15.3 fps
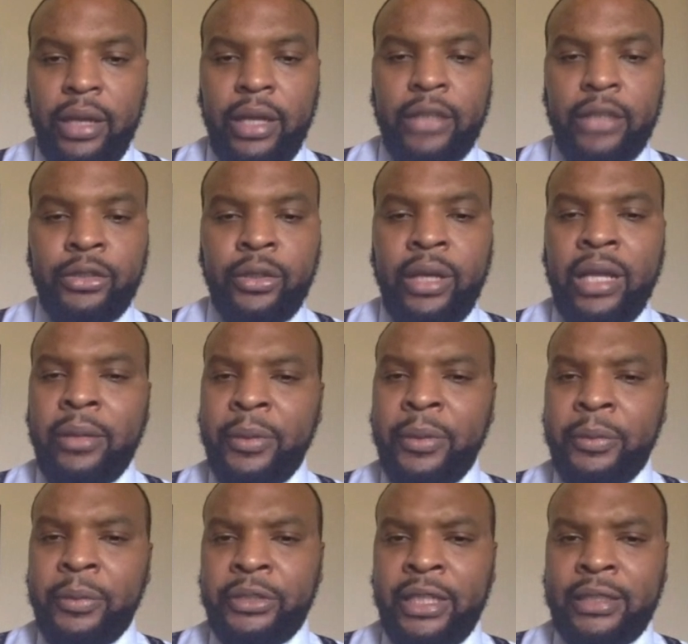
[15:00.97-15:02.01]
So colored people
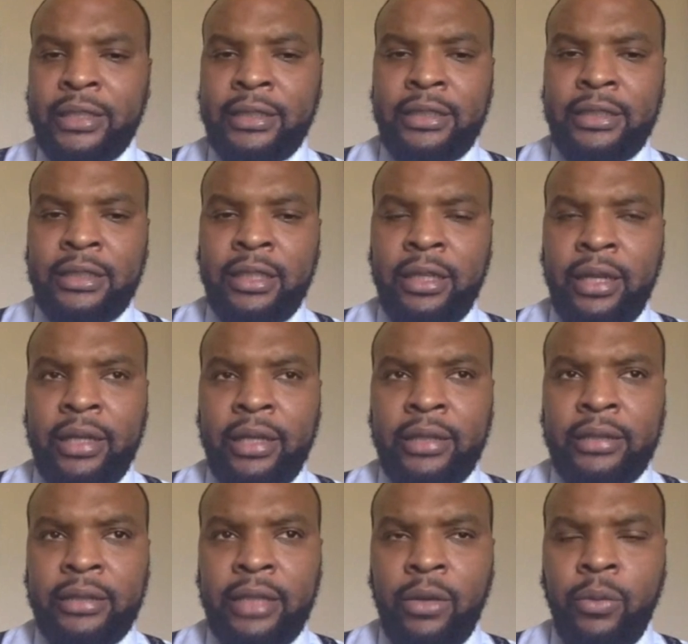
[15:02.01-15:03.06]
justice is
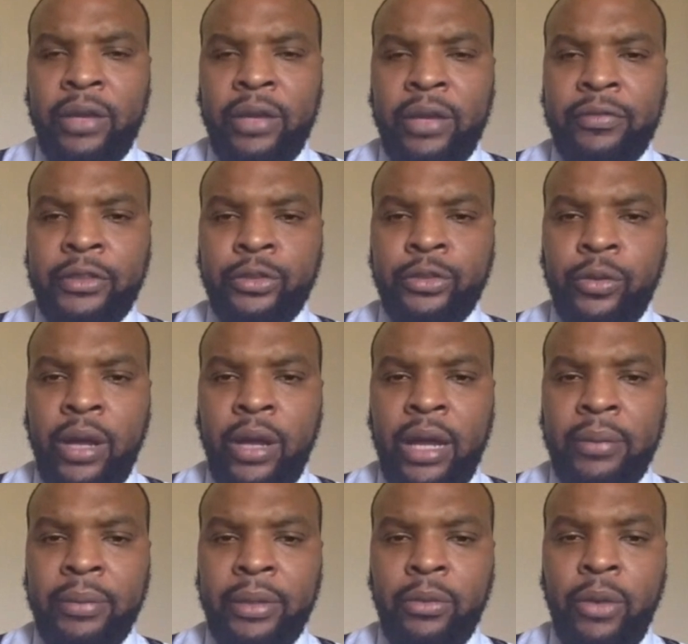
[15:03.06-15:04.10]
a way of
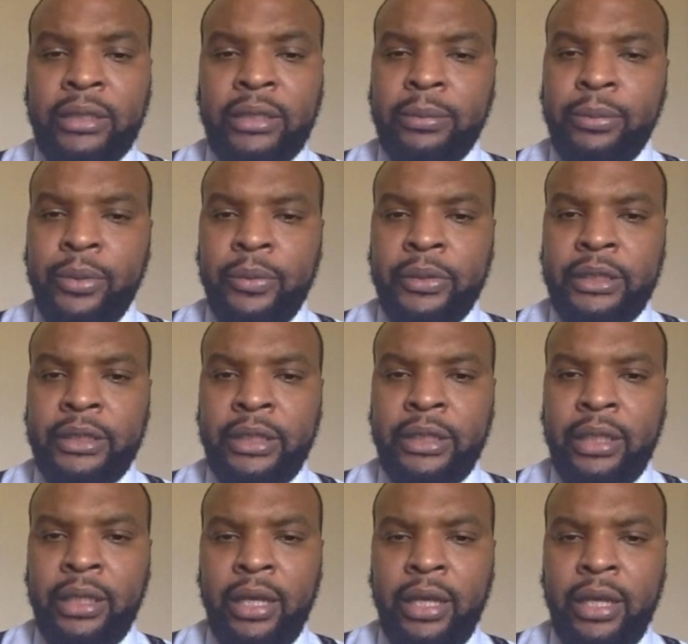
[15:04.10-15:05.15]
describing white
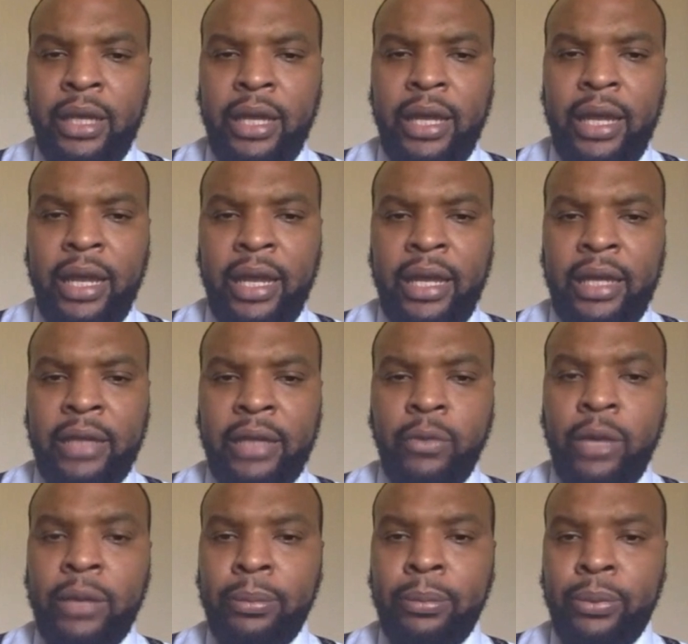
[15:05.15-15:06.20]
supremacy and
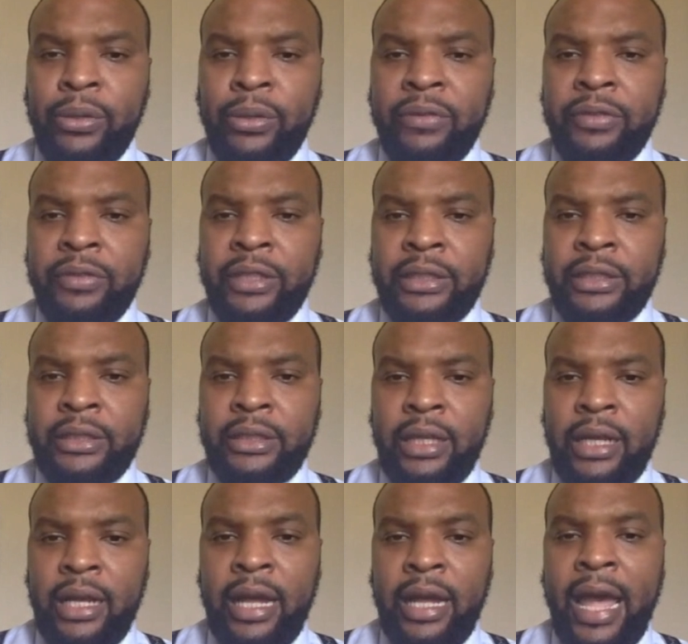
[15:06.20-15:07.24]
white privilege
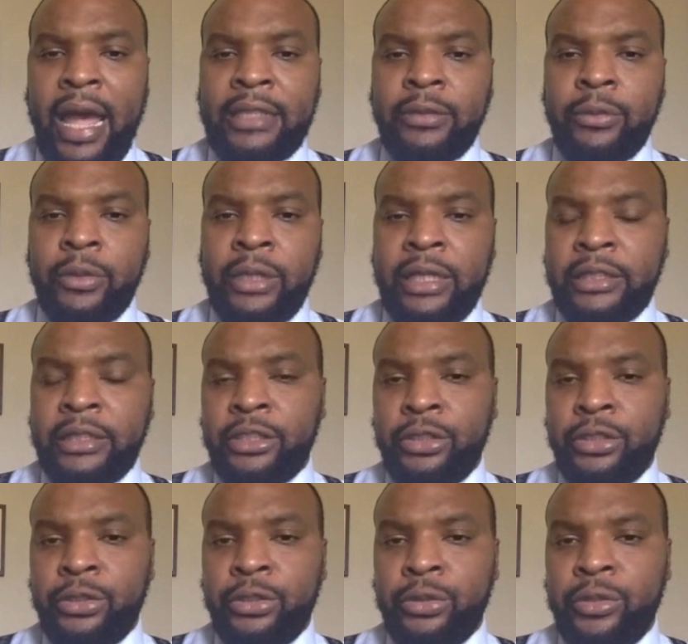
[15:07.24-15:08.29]
as it relates to
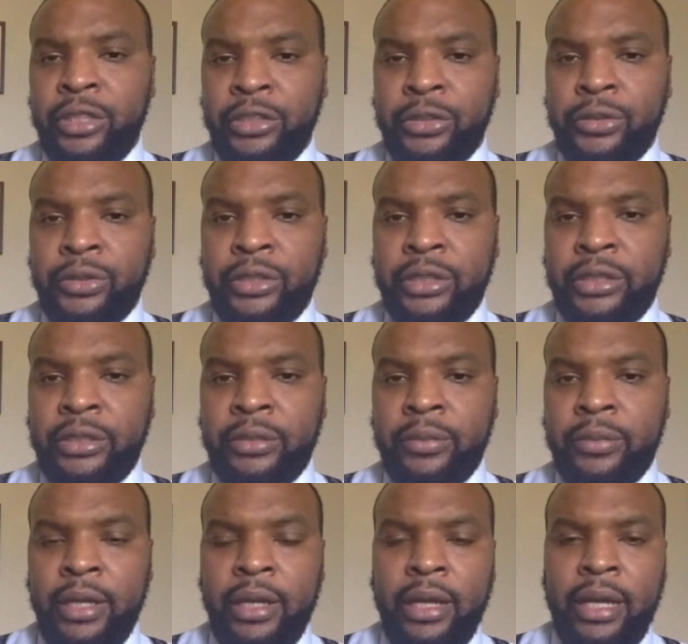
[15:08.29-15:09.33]
the judicial system.
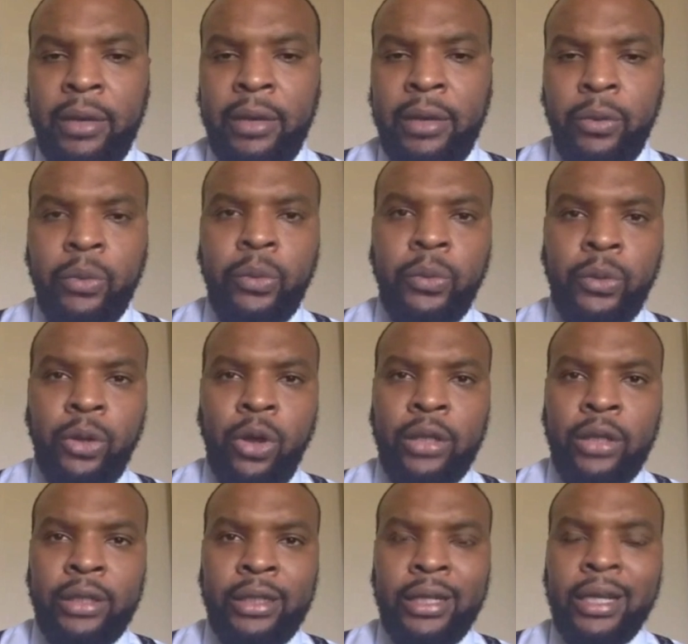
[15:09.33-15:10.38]
But what we were called
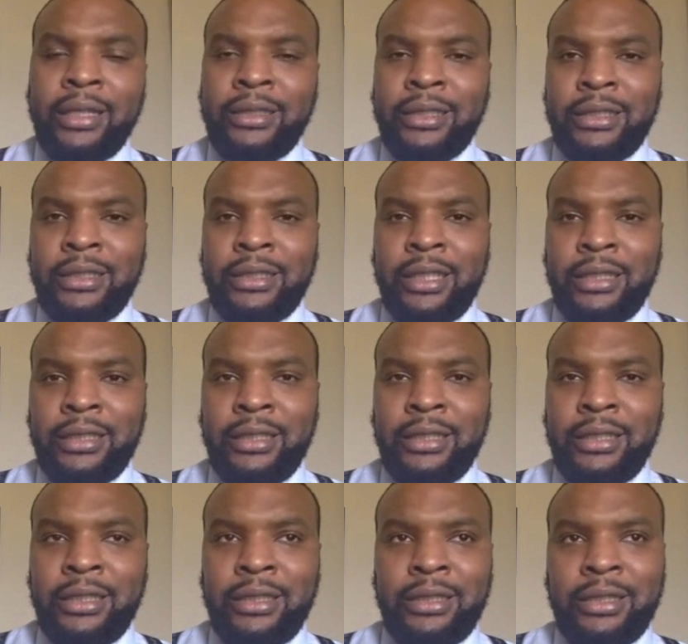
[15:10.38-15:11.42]
in the
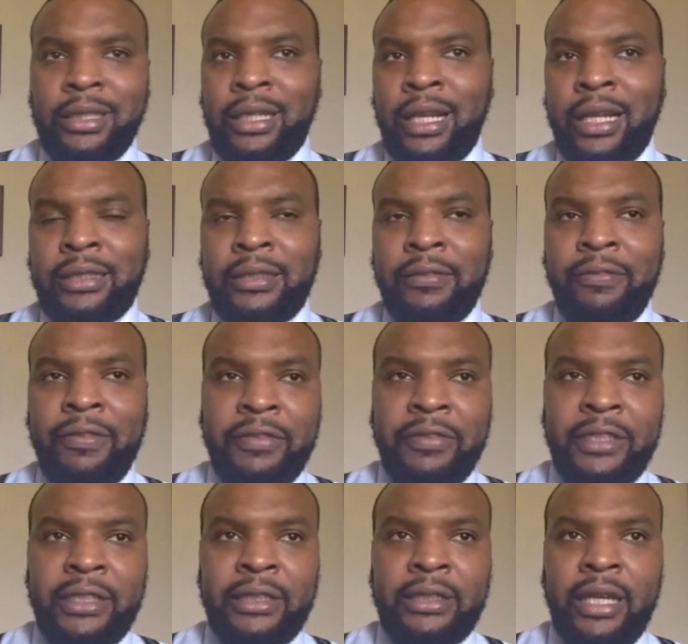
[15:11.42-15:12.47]
1960s and the
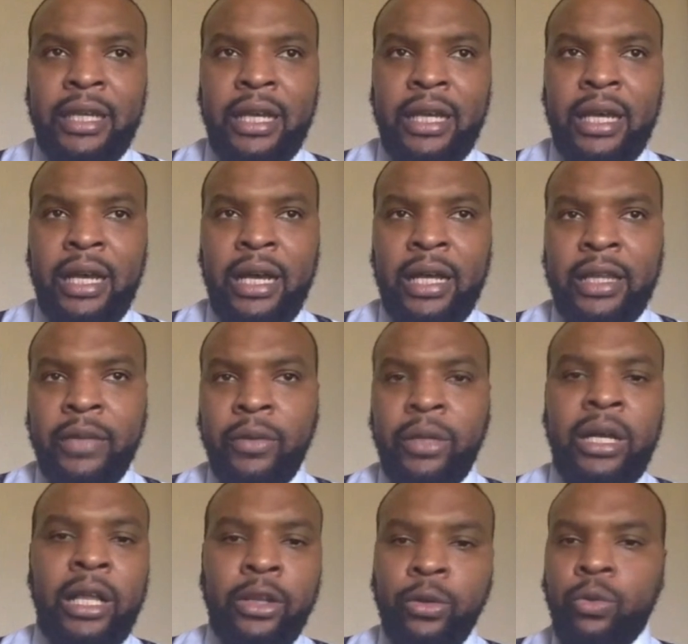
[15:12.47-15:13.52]
1950s, there were
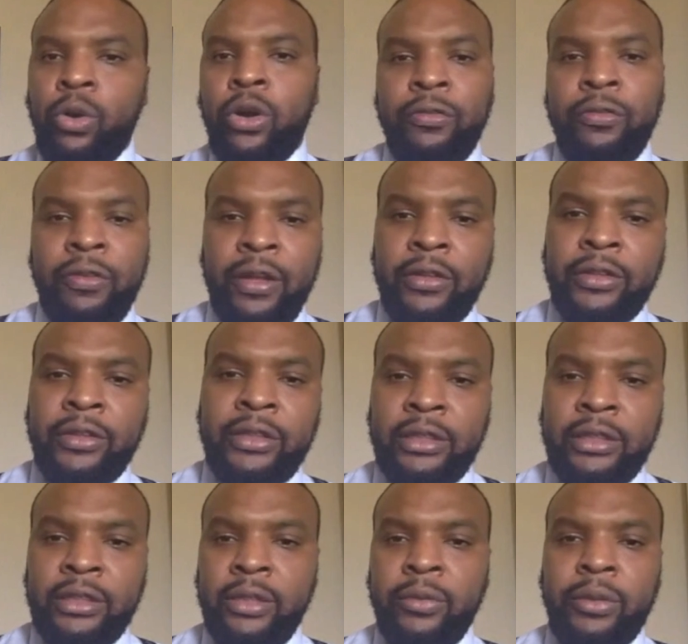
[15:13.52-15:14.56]
colored water fountains.
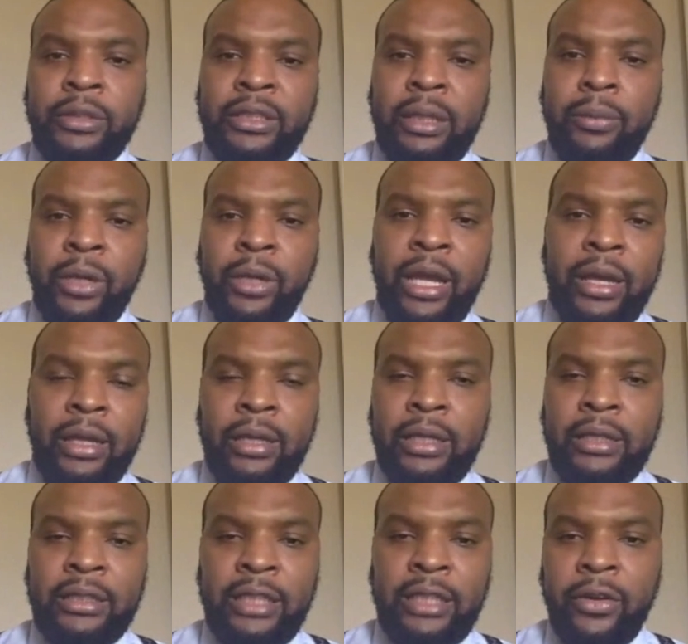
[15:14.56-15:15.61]
There were
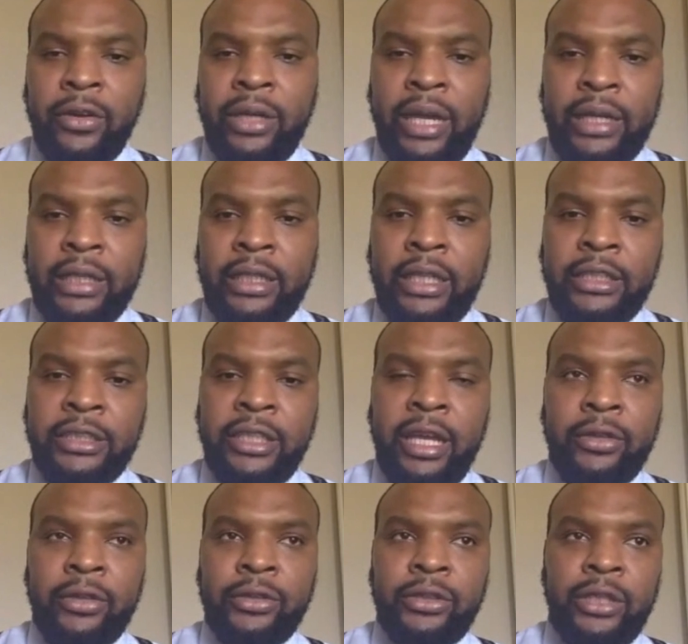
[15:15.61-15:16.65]
segregated lunch
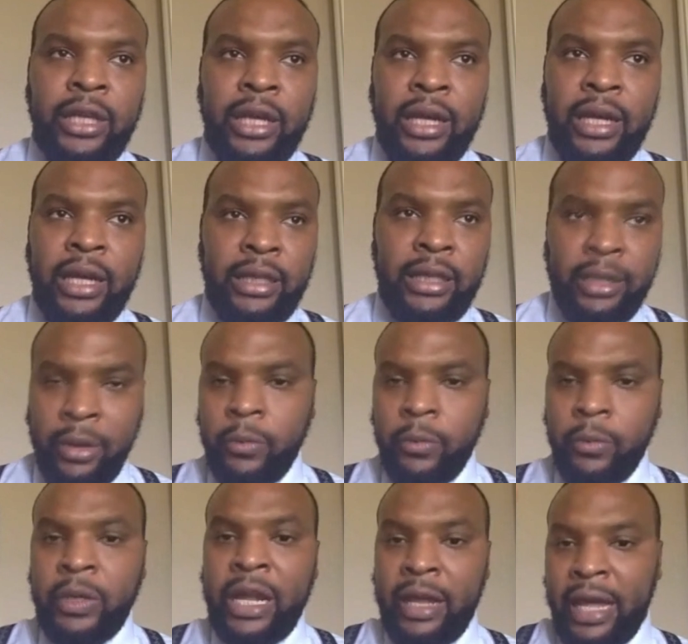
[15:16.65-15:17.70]
counters, and
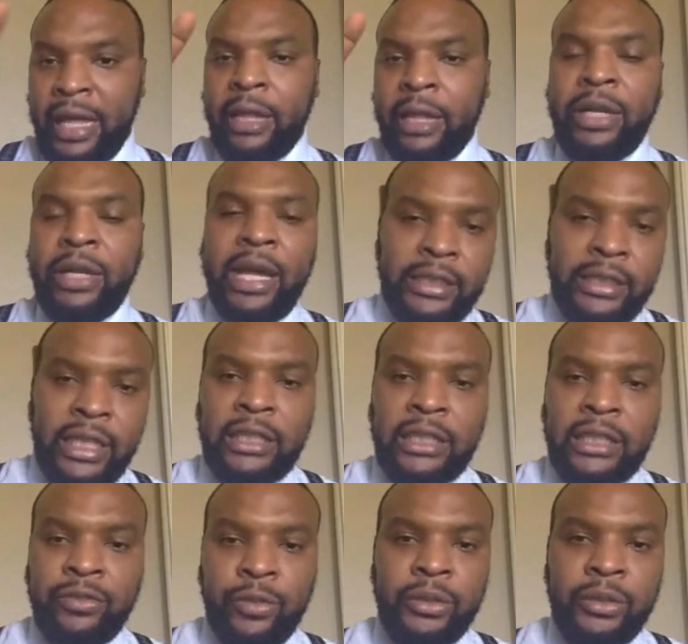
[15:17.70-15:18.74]
they would hang
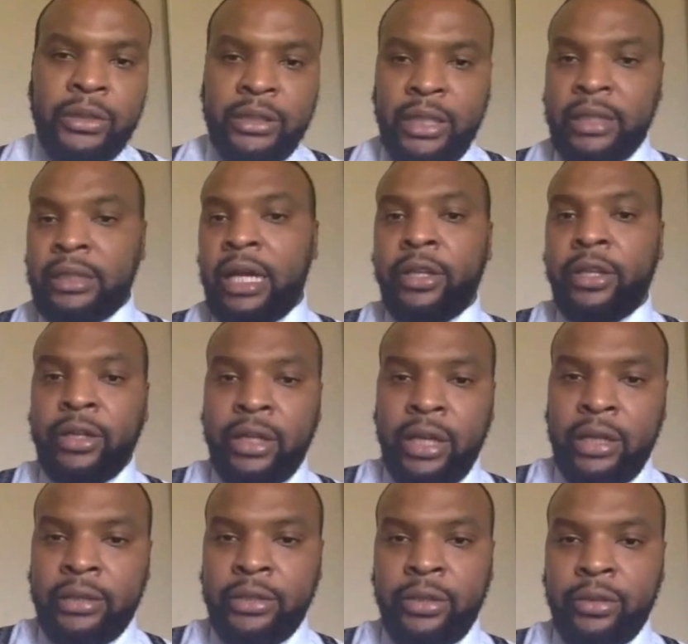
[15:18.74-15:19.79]
signs from them that says either
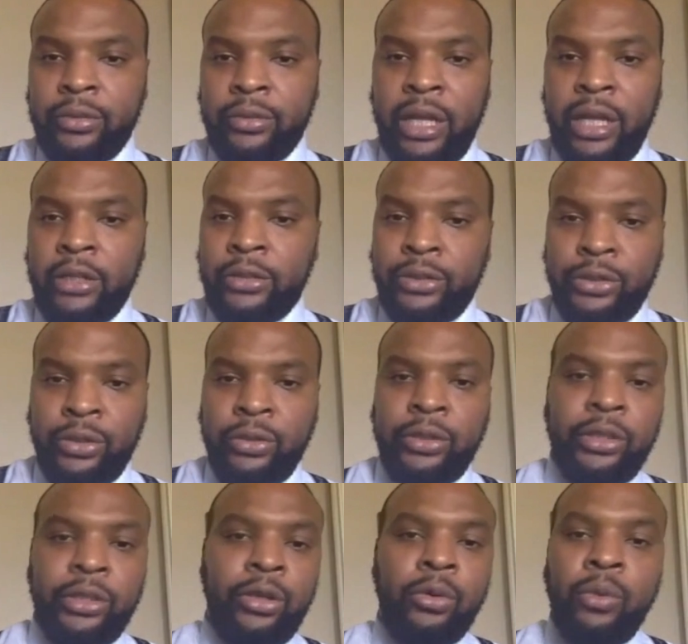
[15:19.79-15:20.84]
coloreds
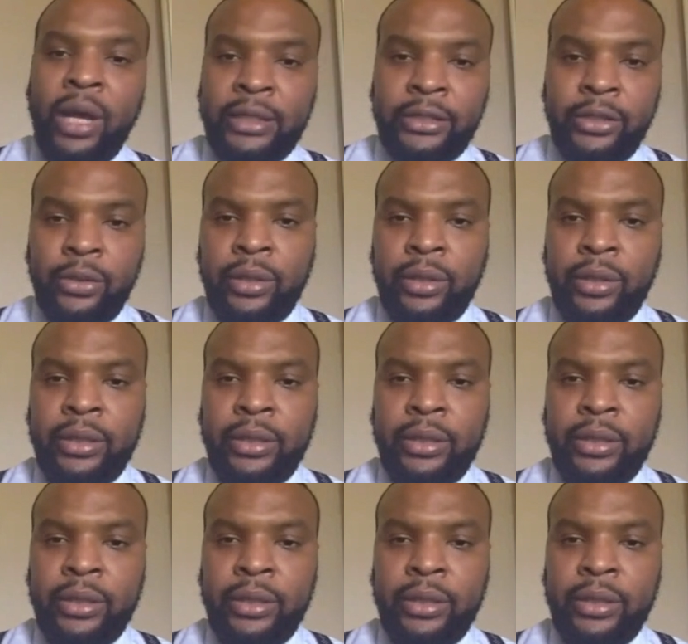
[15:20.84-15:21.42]
only or whites only.